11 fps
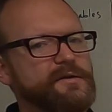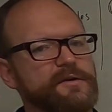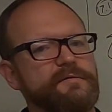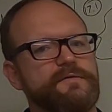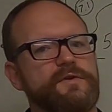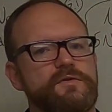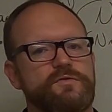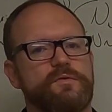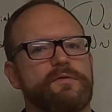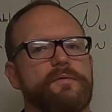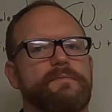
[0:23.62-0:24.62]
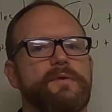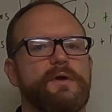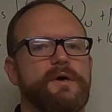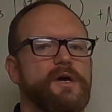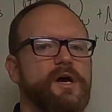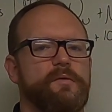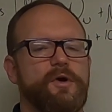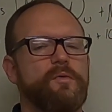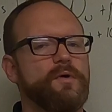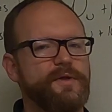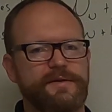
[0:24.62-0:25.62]
a little confused with them. We
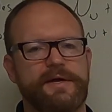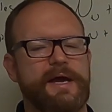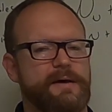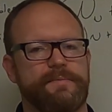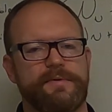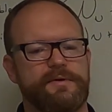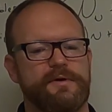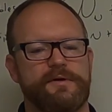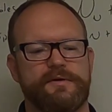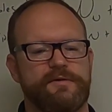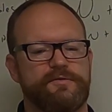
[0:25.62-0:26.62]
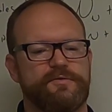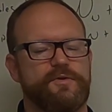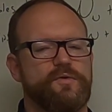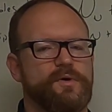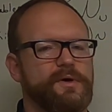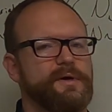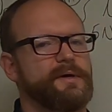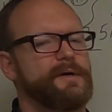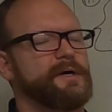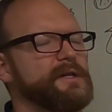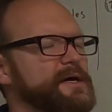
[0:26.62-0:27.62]
don't want that to happen. And so
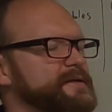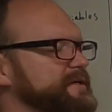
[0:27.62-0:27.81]
a lot